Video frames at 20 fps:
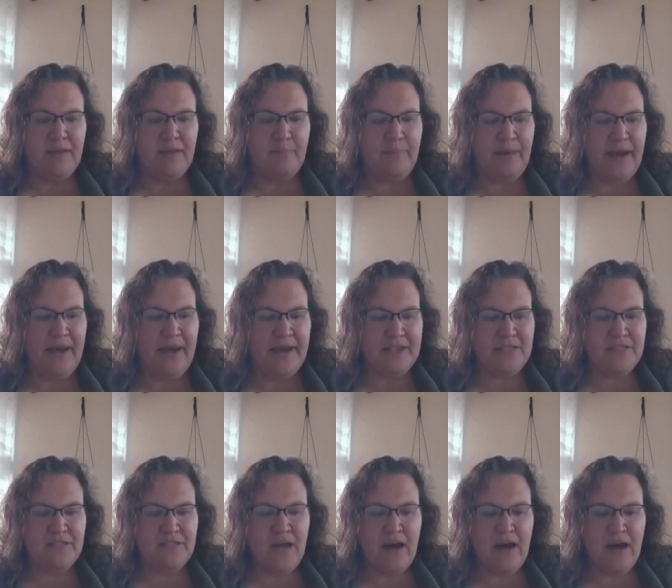The
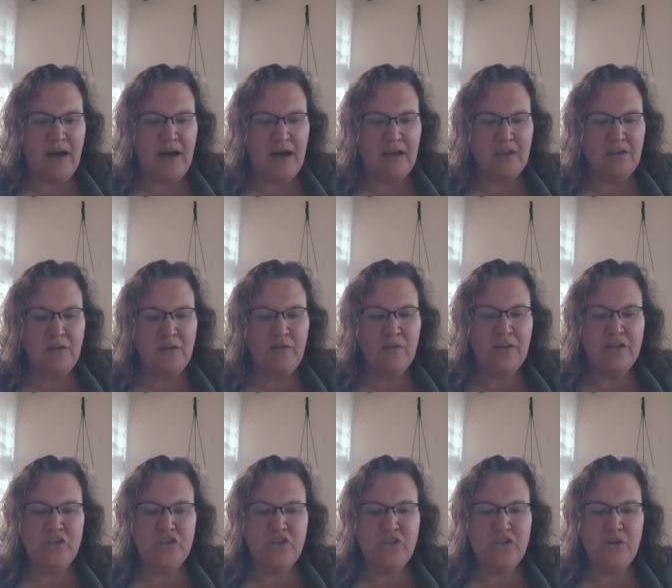pass, uh, you
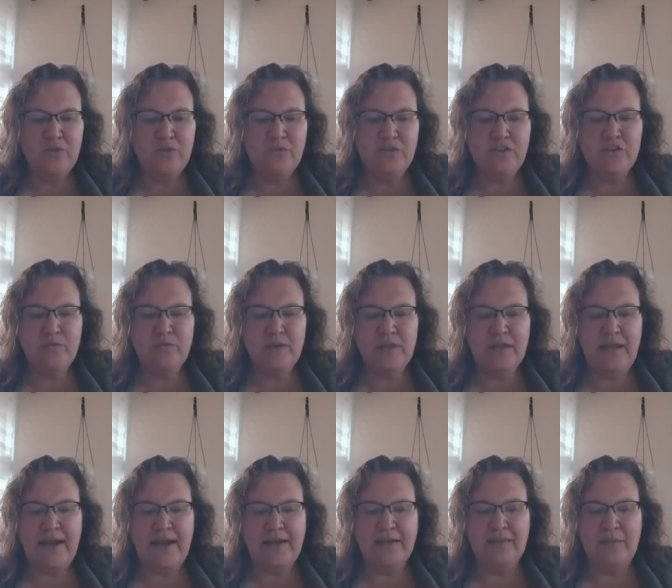can choose to
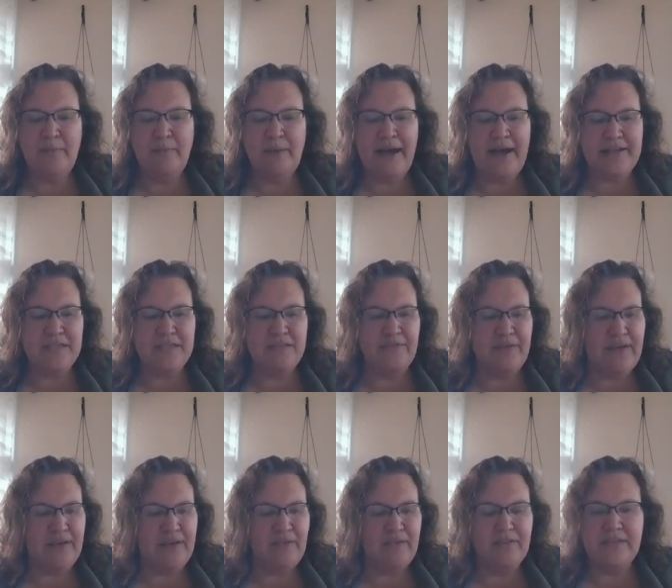elect the pass
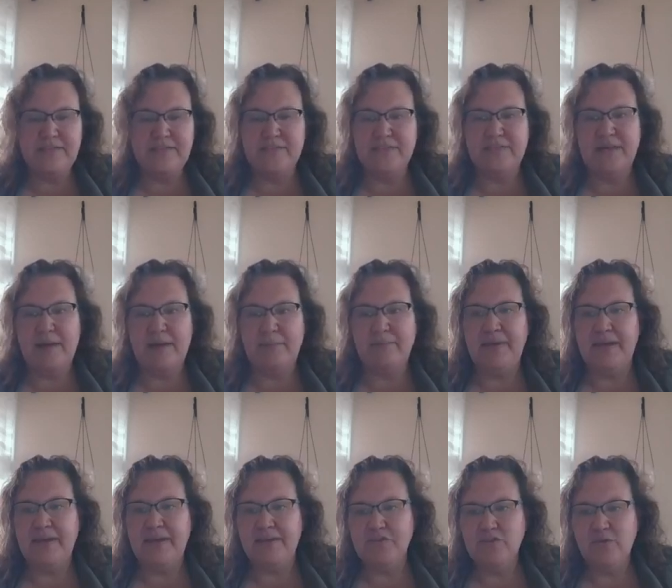fail. This is not
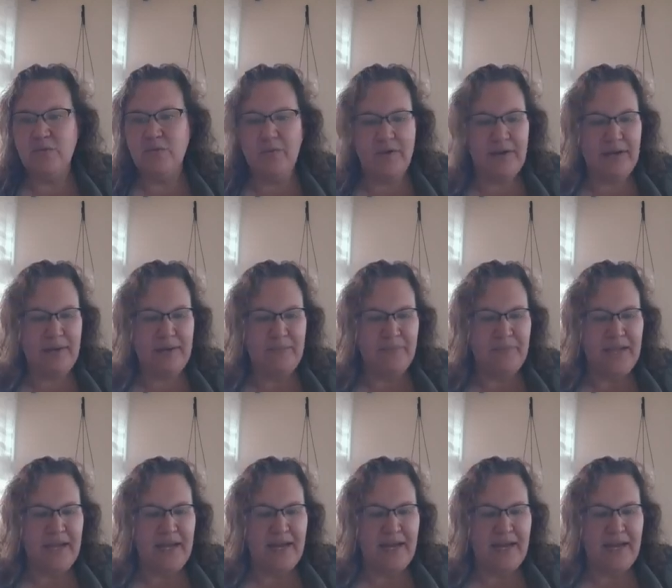mandatory.